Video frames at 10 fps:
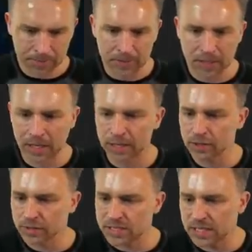And
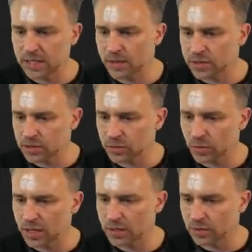you'll see those
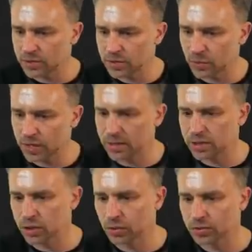three, those three
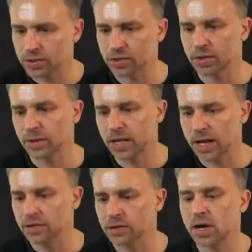shoulder, sternum,
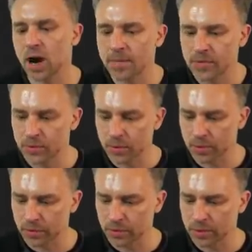clavicle come
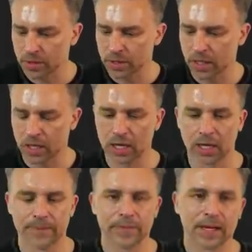through
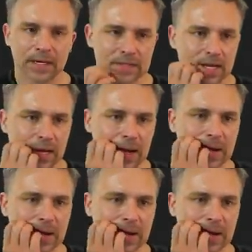um, in a second.